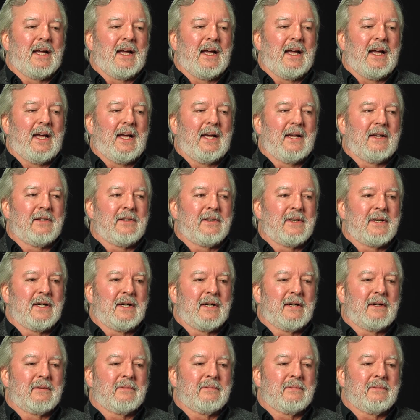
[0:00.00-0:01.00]
And
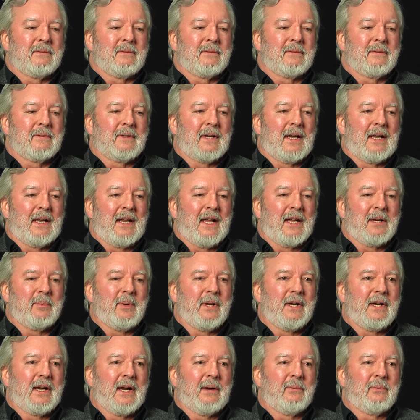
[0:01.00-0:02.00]
I like
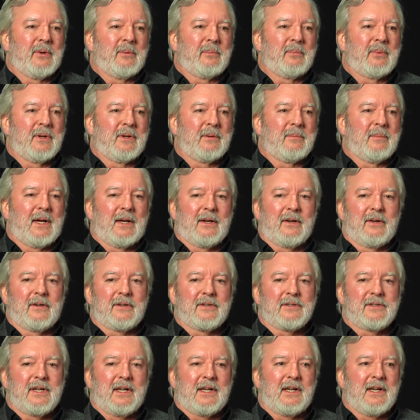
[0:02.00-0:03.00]
being able to put my little
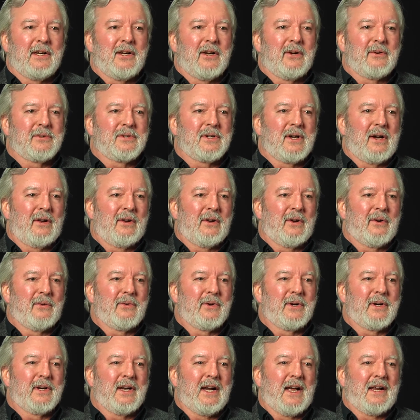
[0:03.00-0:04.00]
sticky notes all
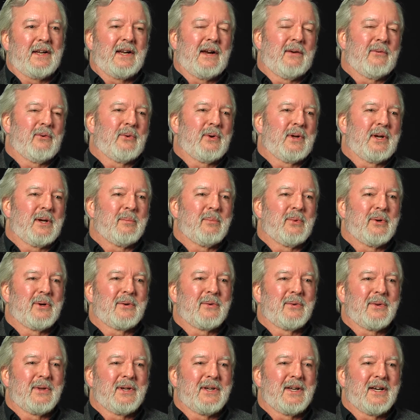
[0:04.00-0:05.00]
over it. And I never read a book
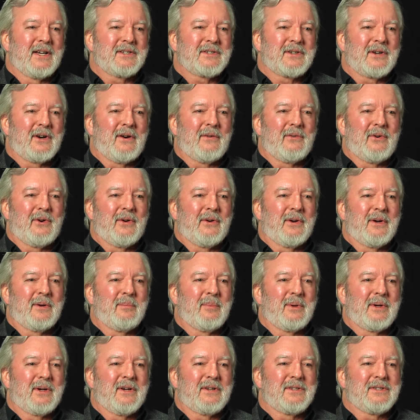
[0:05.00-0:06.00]
with a dust cover on it
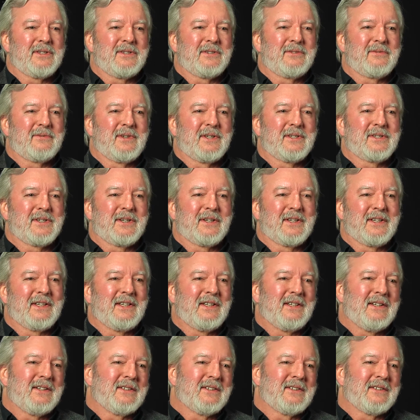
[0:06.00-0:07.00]
because it's
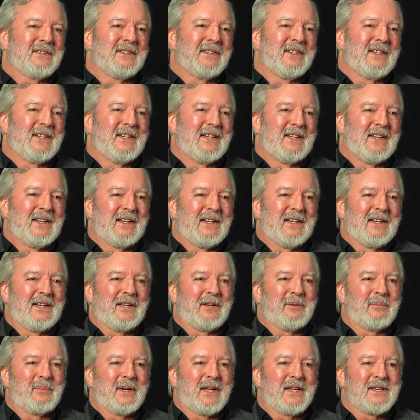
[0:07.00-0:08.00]
physically
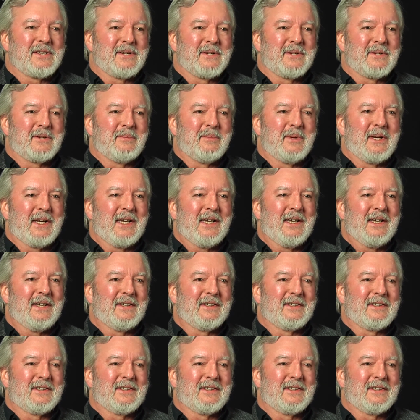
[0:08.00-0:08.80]
unpleasant to me.